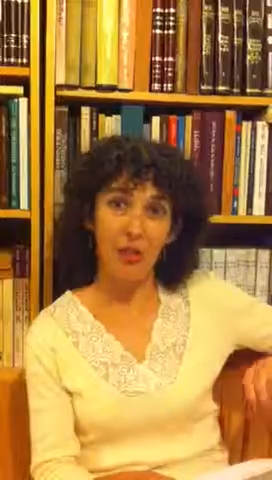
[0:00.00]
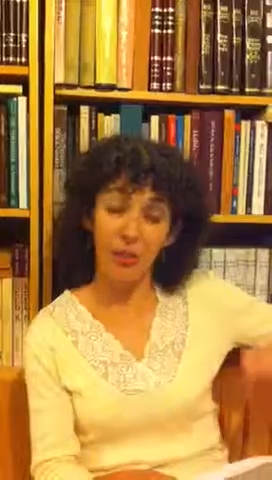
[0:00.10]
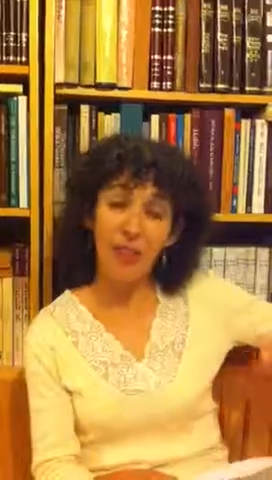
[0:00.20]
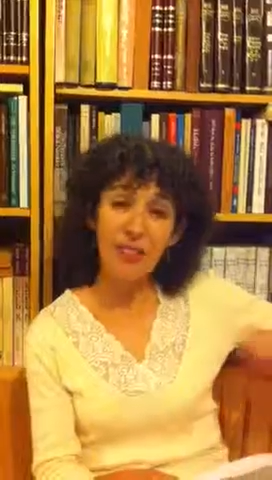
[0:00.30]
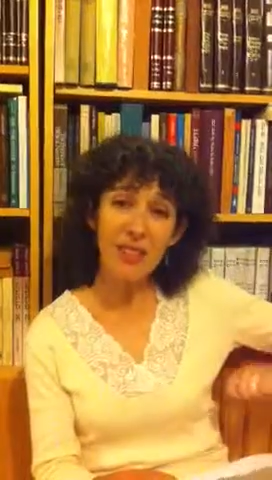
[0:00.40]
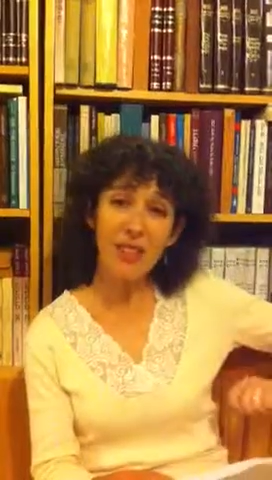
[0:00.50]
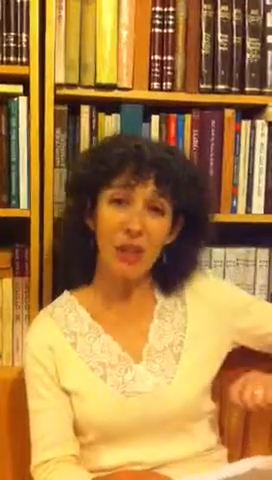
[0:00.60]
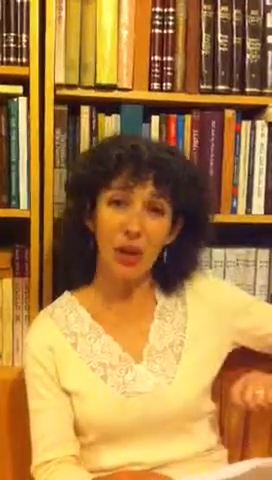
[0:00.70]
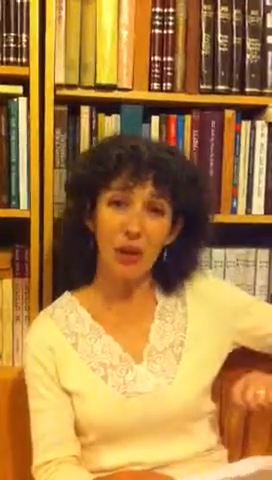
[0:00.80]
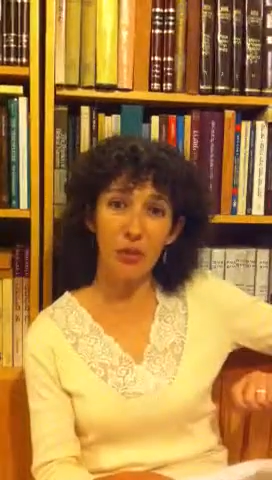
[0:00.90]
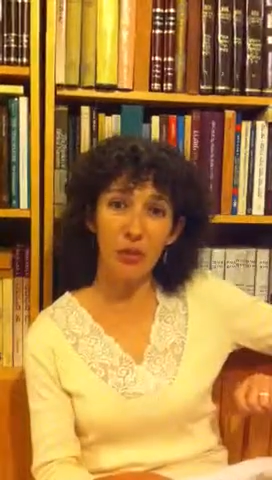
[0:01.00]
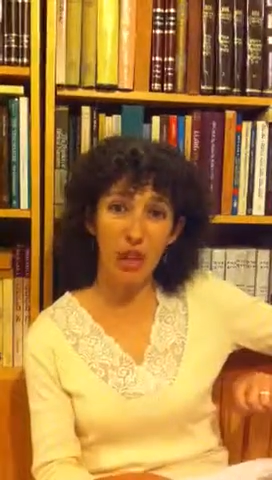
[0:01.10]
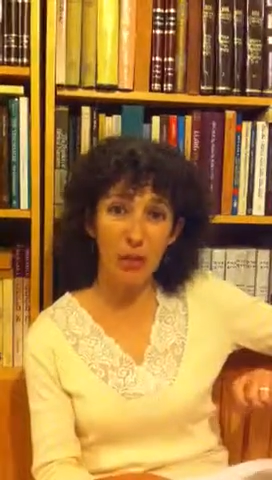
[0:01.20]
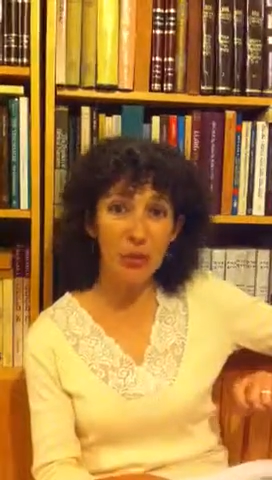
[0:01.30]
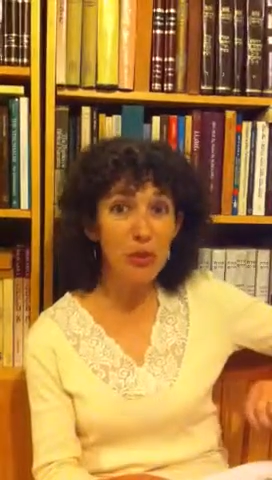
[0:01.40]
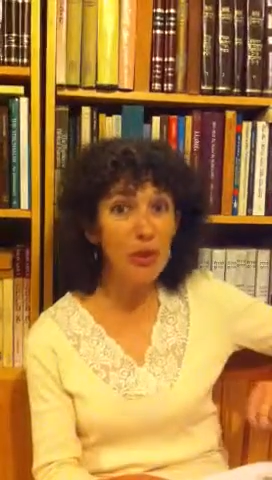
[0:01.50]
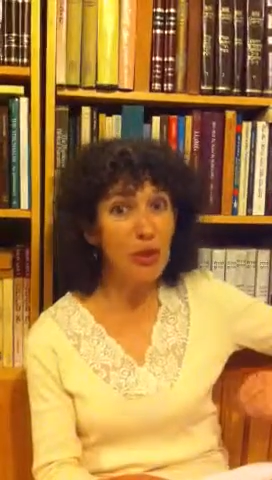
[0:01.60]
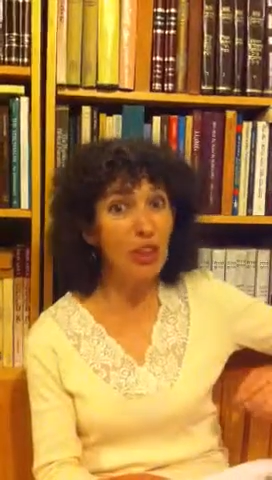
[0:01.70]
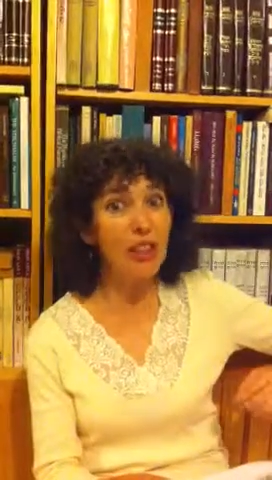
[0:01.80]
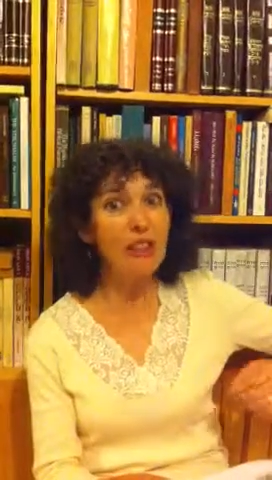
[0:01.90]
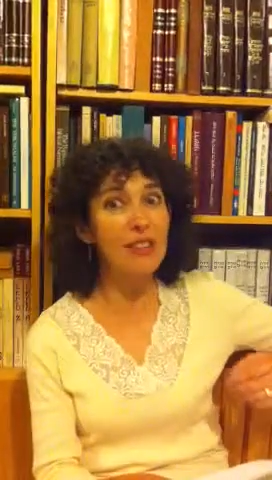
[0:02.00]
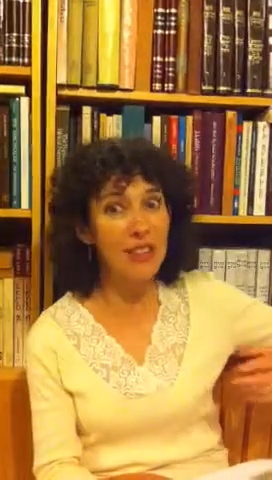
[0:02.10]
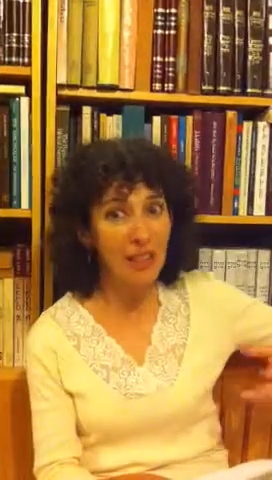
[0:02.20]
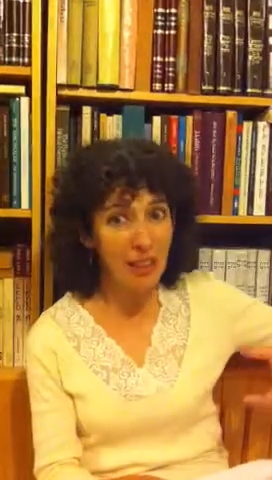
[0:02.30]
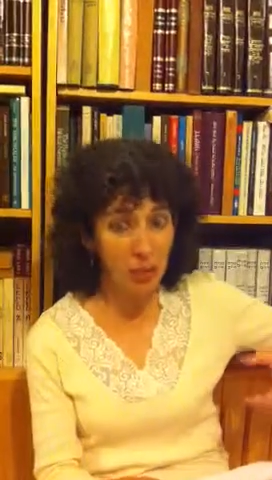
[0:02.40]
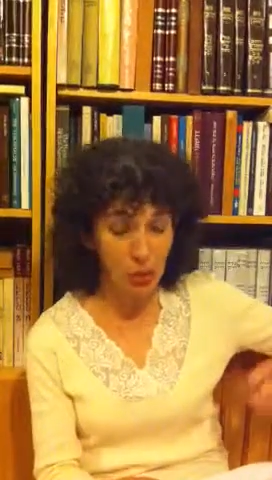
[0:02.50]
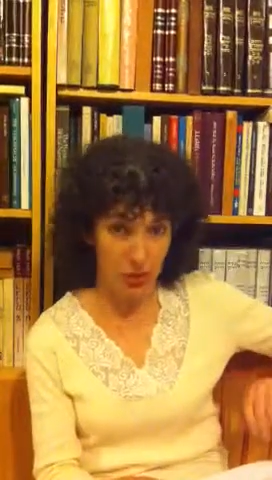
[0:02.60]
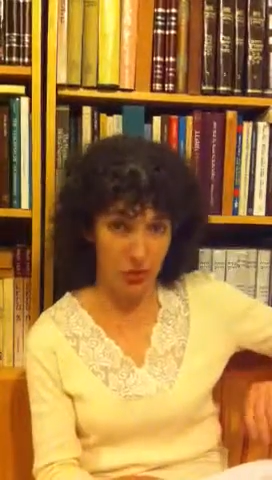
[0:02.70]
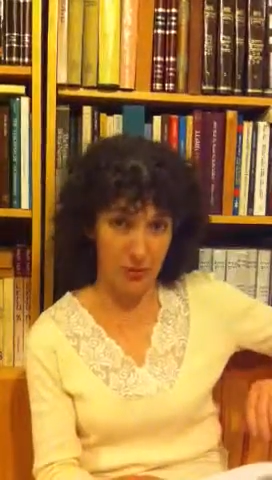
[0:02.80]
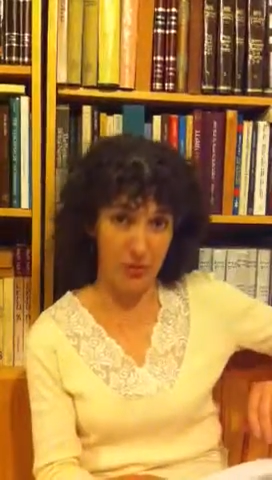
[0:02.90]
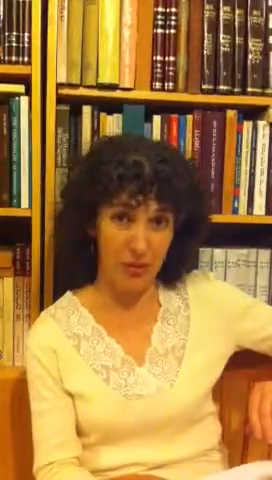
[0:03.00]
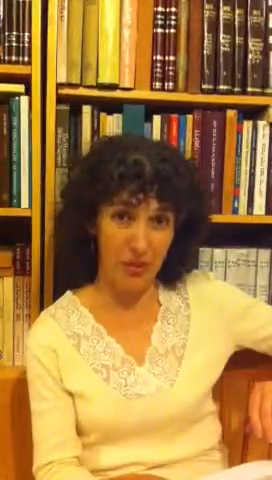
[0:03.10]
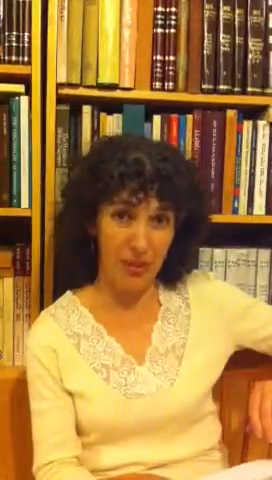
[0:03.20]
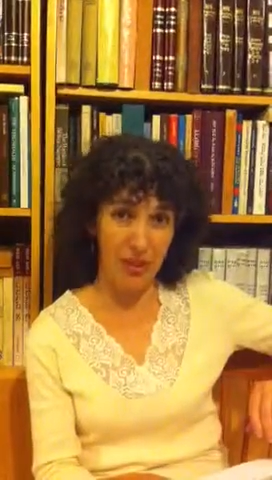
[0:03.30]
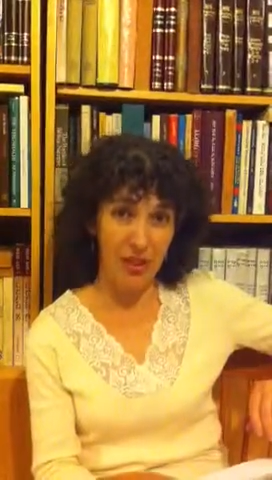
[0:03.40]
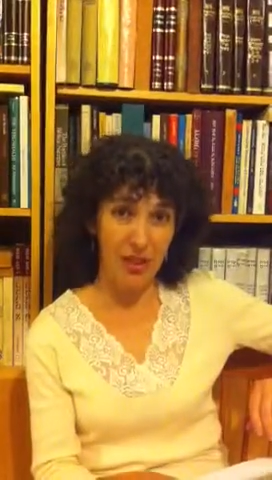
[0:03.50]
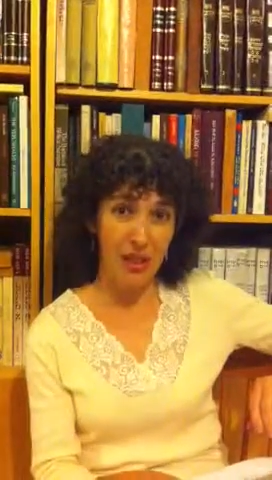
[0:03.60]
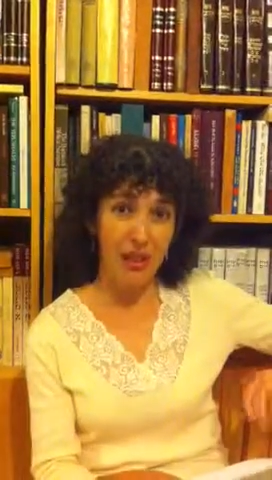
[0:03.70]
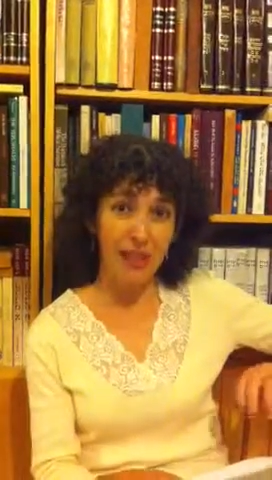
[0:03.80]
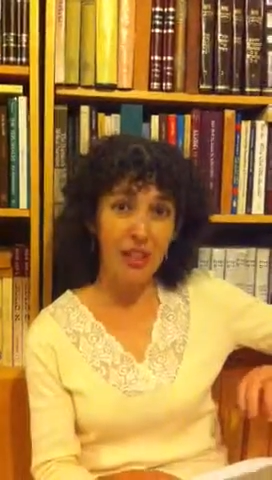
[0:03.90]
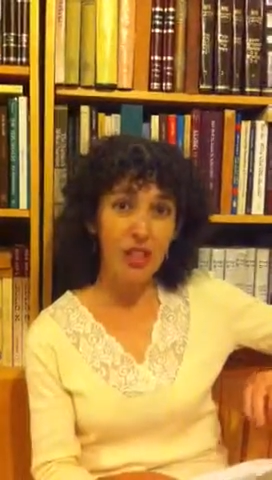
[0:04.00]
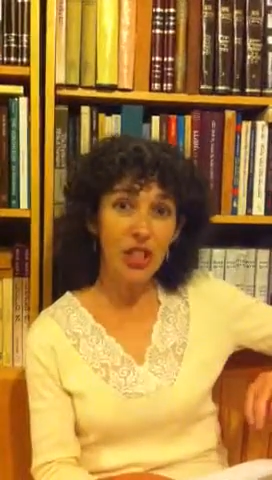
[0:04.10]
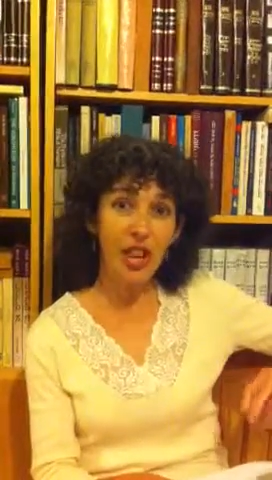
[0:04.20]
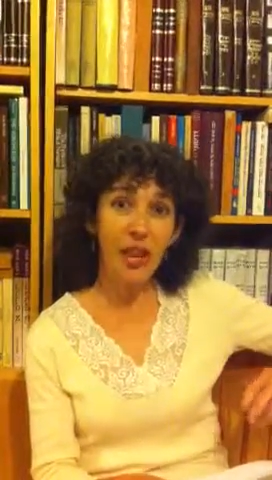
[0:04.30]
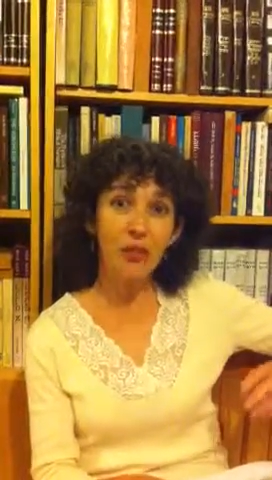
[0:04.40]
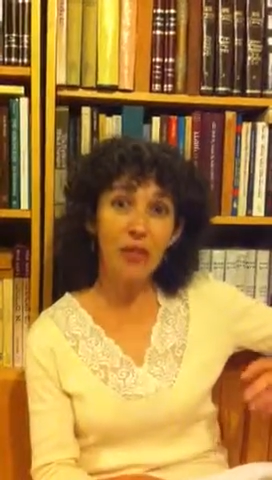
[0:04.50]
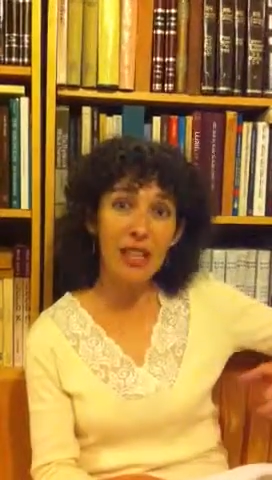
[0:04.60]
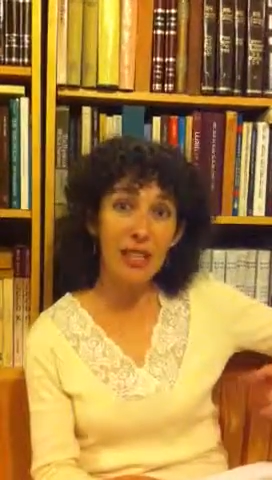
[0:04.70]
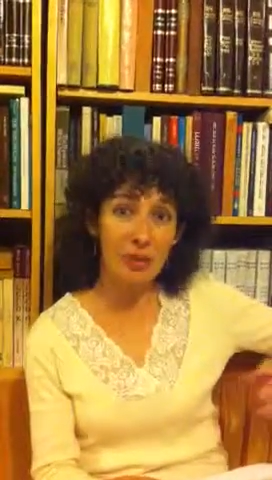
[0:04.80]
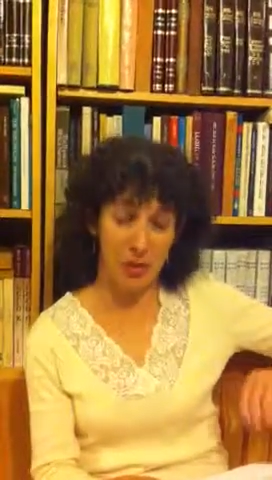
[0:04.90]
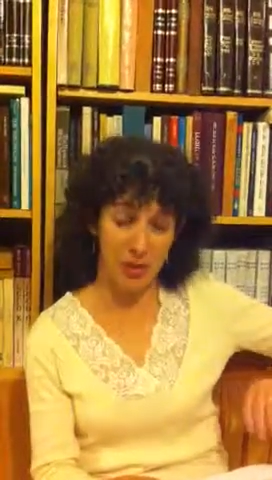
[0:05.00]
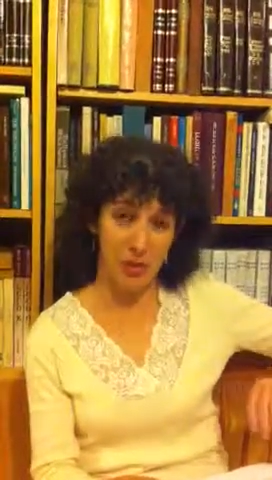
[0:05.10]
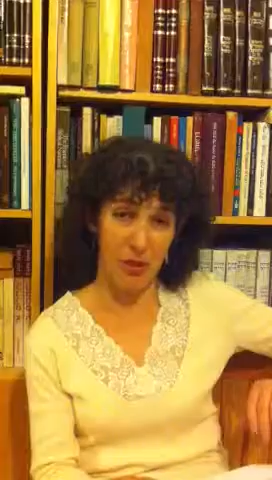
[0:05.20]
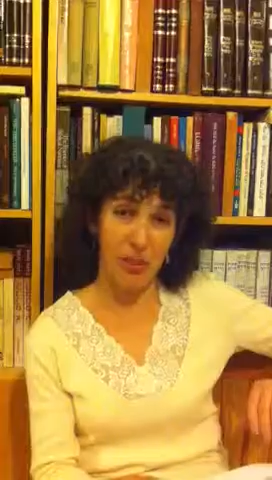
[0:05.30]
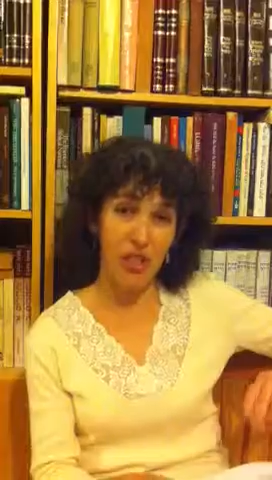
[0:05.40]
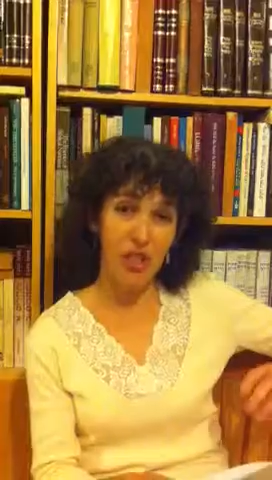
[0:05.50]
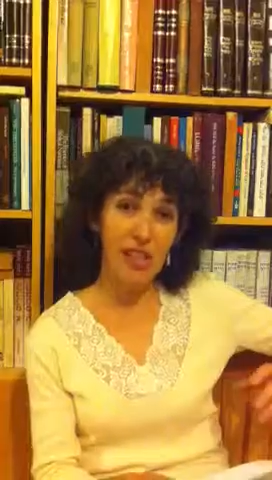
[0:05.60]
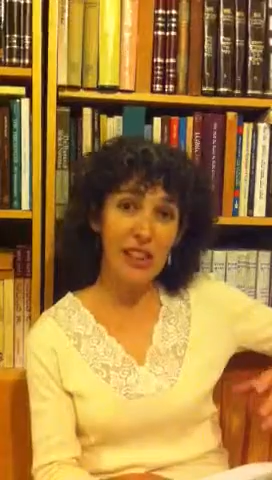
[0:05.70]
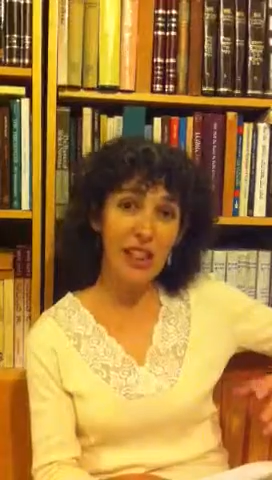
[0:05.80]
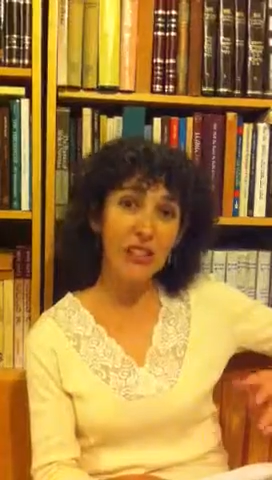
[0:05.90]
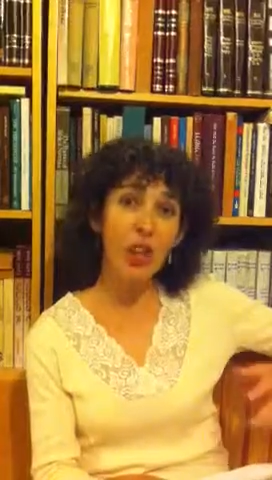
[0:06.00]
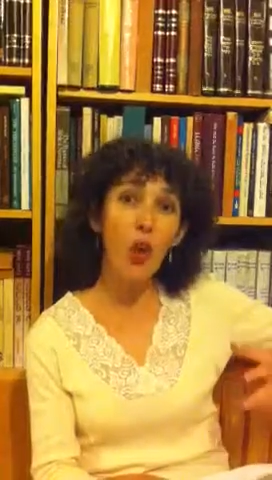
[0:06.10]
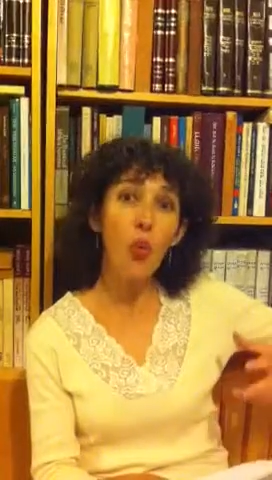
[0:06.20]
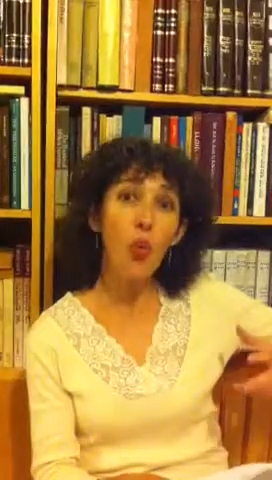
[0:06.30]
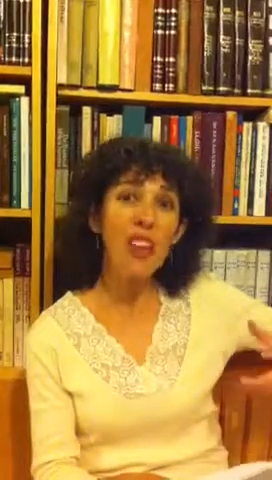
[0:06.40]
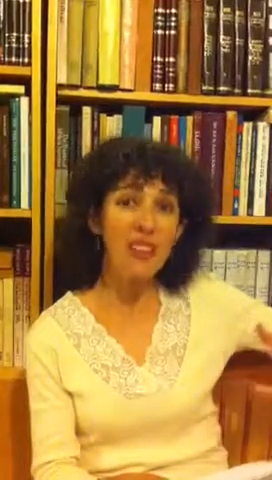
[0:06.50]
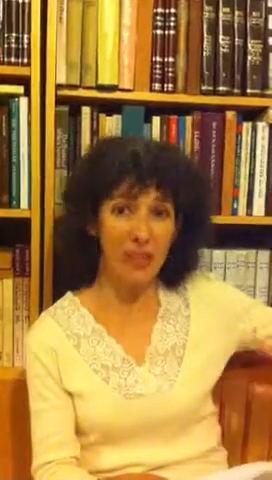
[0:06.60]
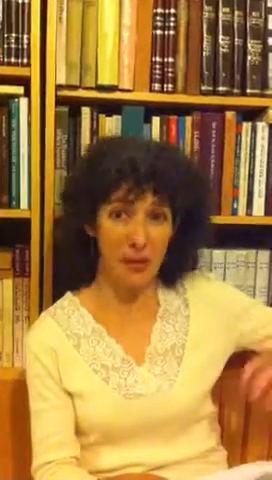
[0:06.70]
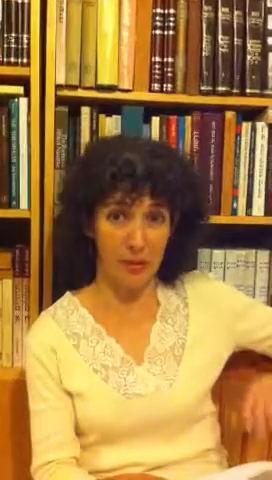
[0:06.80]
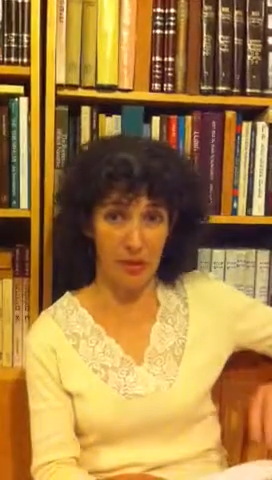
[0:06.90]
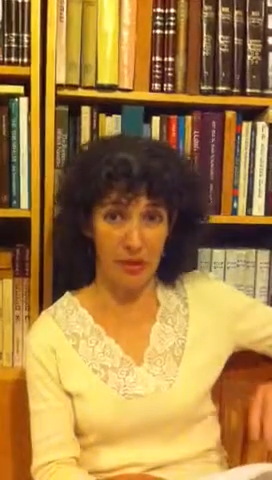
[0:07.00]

The fascinating partner comes when you look at the second order. Lishkav im. She lays with him.